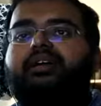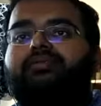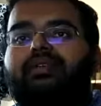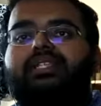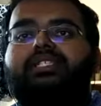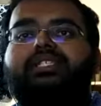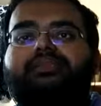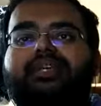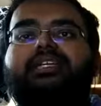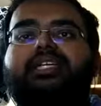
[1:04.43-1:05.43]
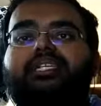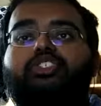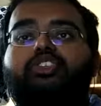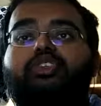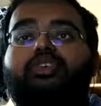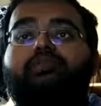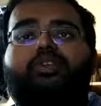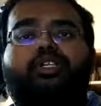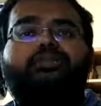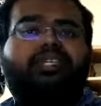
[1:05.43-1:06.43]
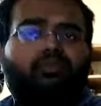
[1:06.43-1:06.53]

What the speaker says: For instance, fingernails grow approximately